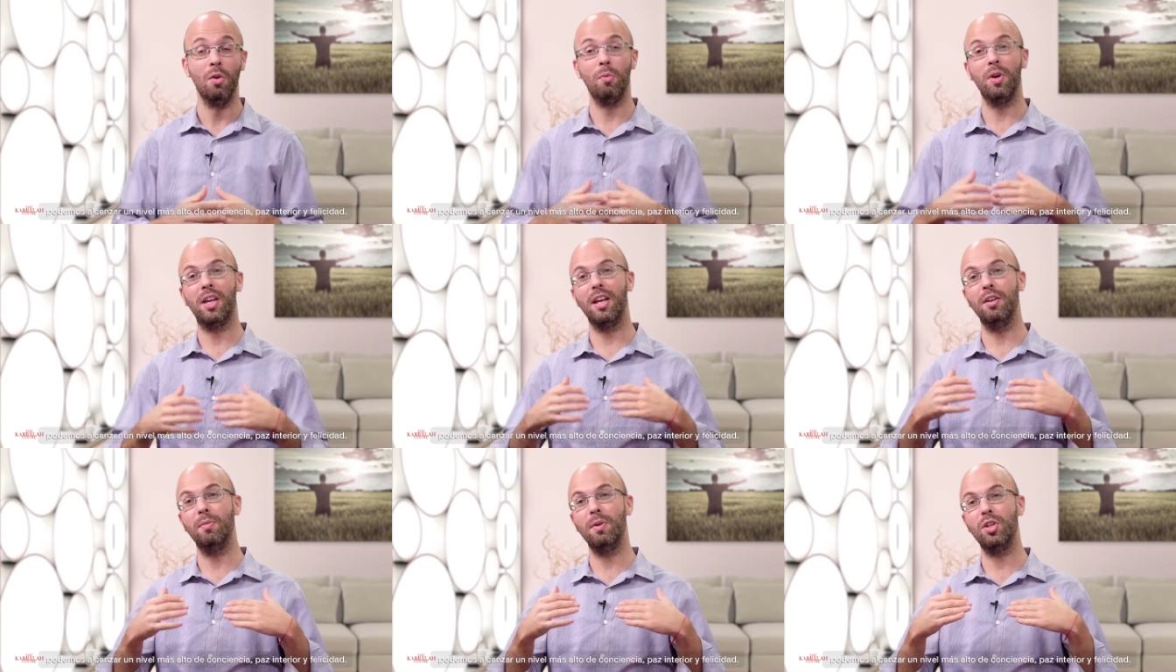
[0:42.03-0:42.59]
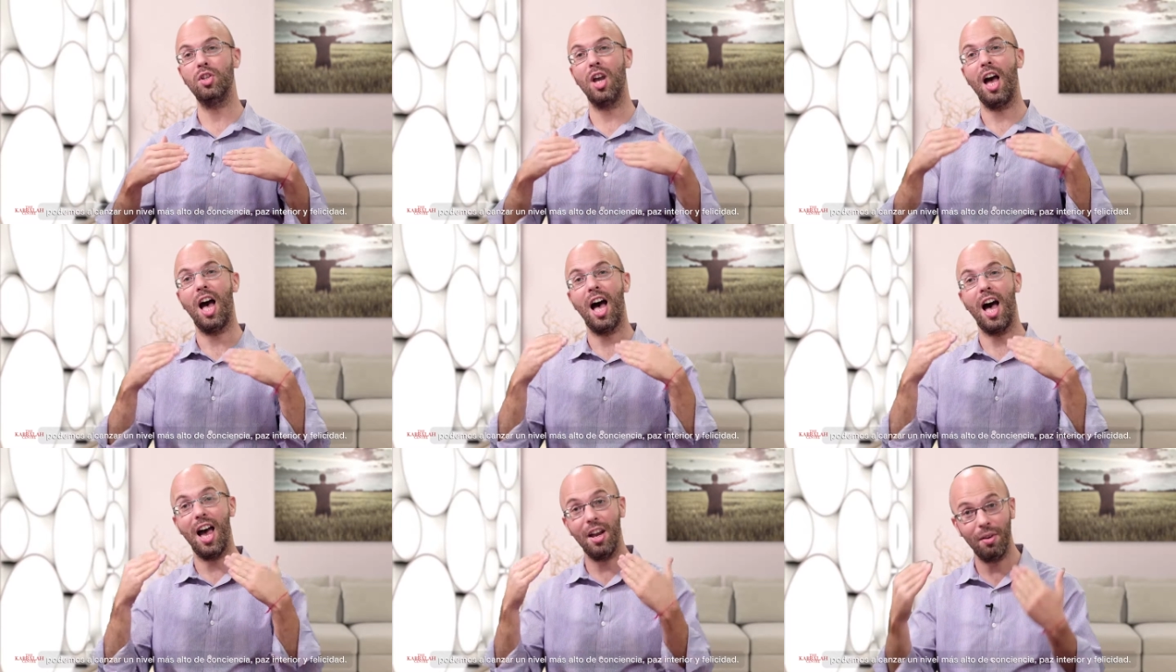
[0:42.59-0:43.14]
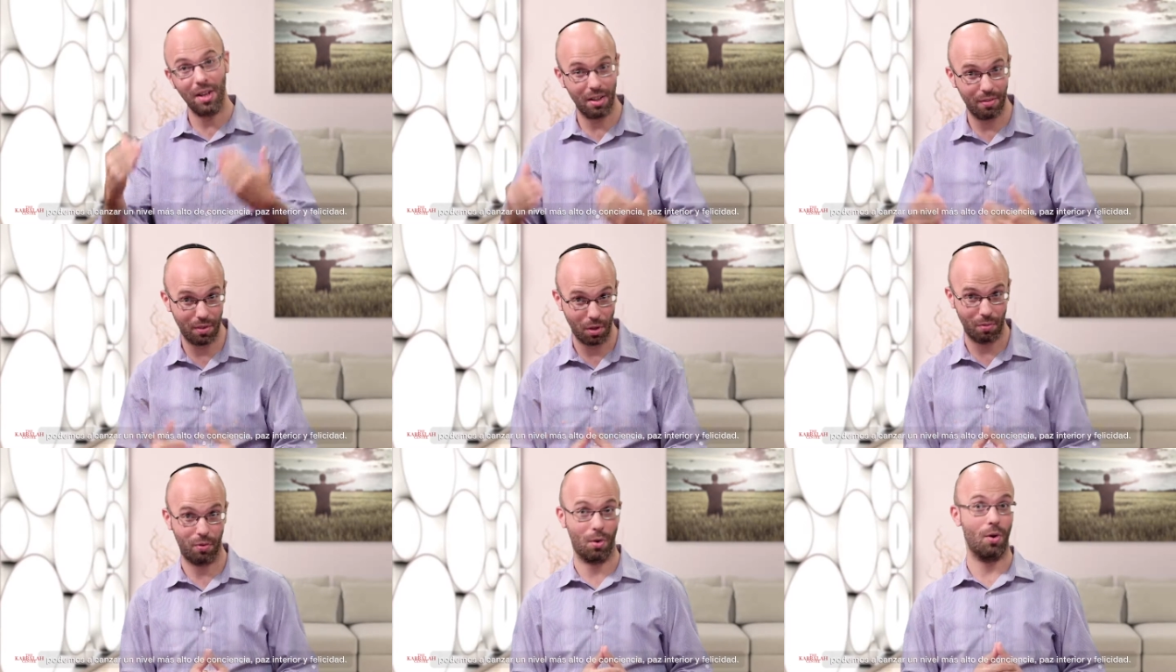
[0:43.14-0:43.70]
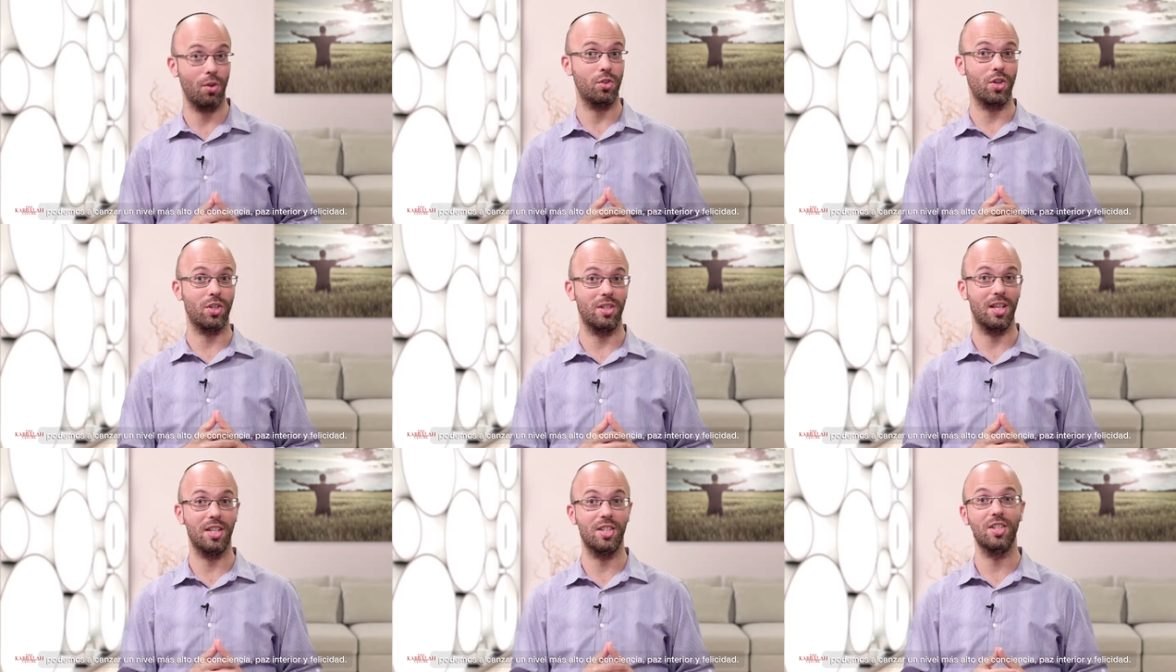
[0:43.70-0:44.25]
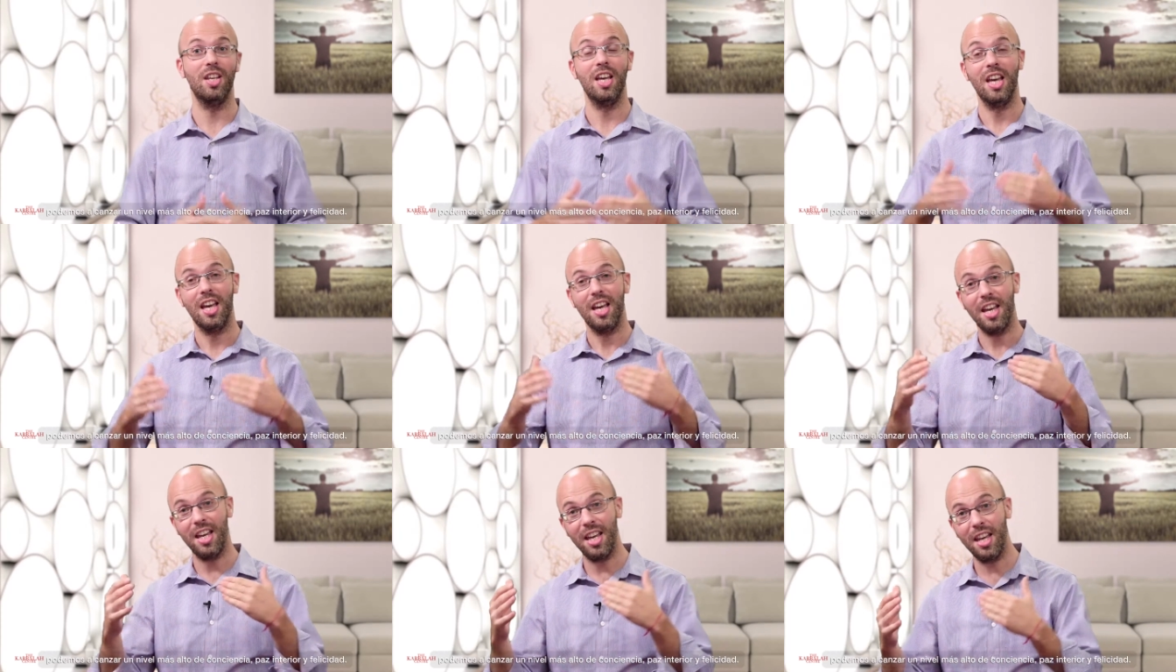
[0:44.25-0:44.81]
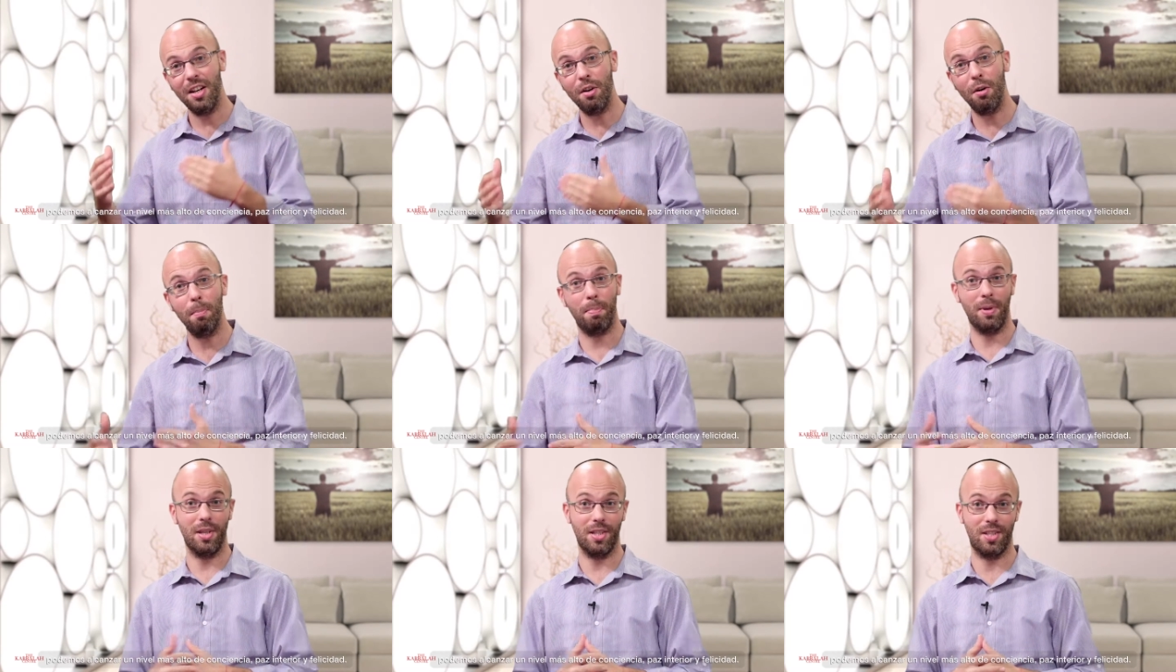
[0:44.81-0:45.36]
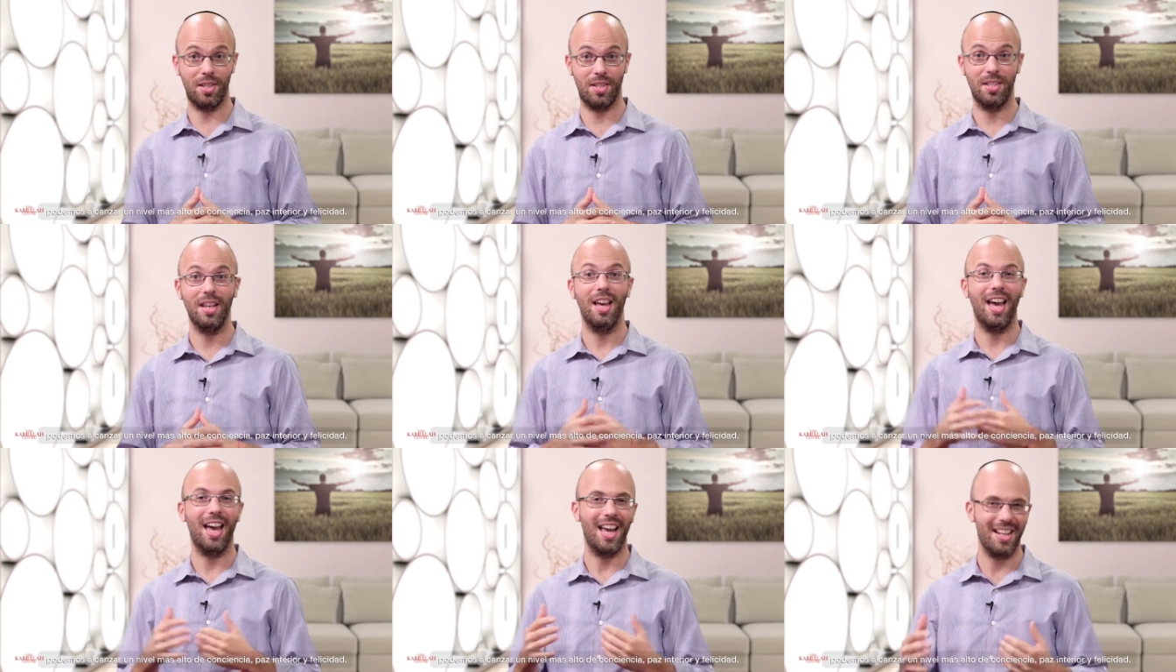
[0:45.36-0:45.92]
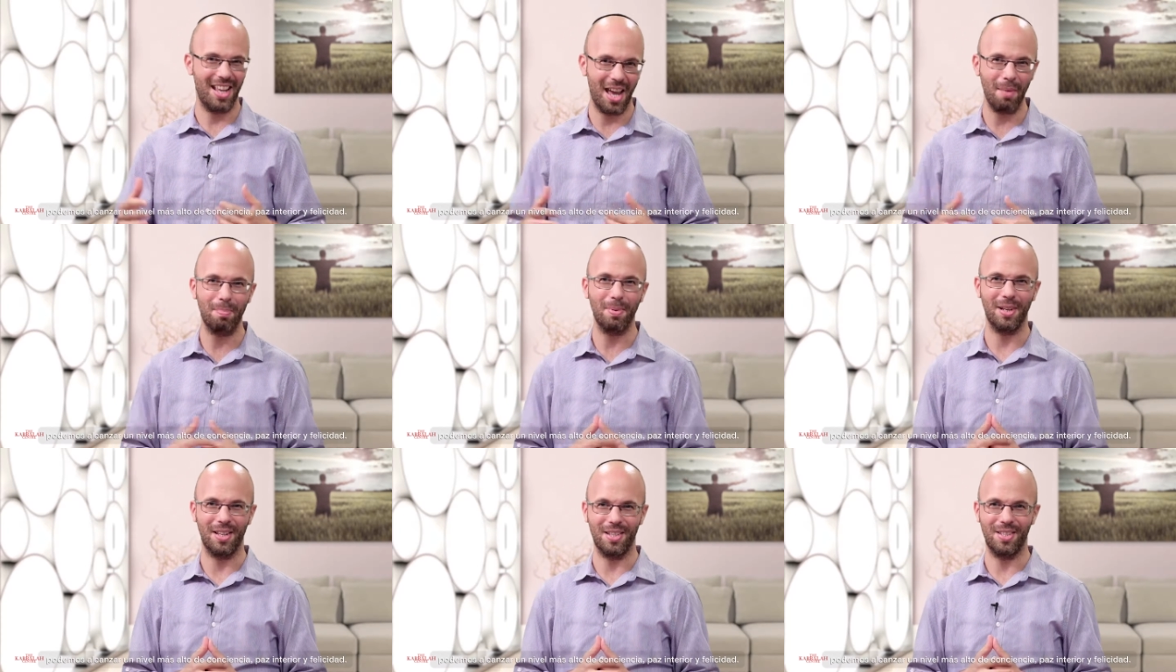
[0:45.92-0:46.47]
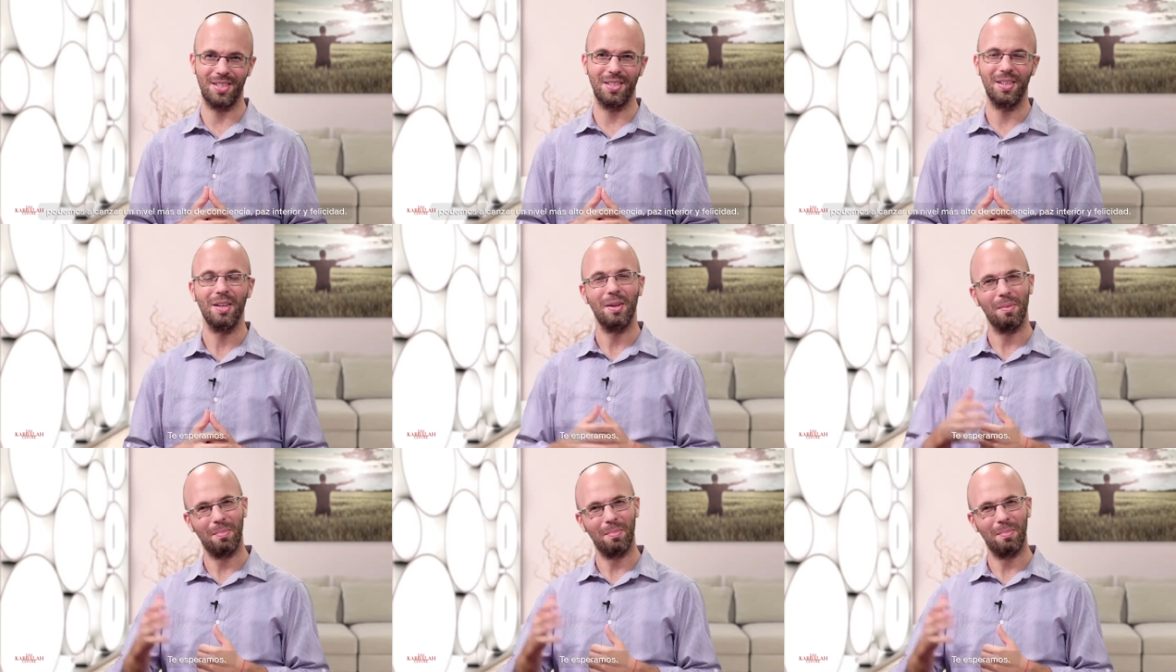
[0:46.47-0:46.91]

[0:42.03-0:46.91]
we can reach a higher level of consciousness inner peace and happiness.